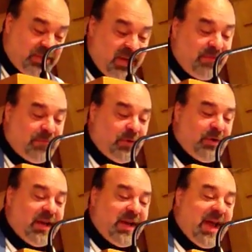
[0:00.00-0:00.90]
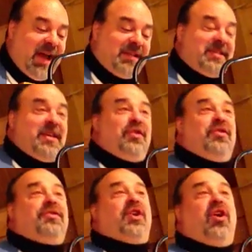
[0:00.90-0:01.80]
sinful, and as
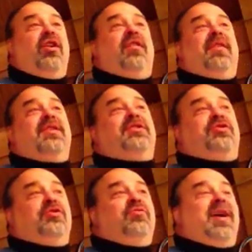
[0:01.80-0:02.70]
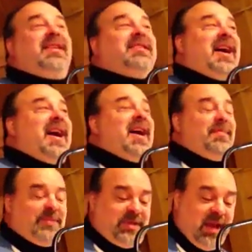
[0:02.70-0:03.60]
sinners, all of us do at
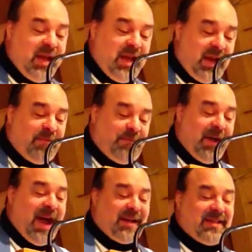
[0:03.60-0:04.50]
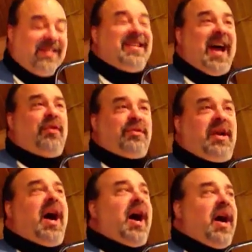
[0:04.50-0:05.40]
times, in fact, doubt
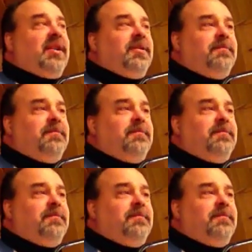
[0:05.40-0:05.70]
God.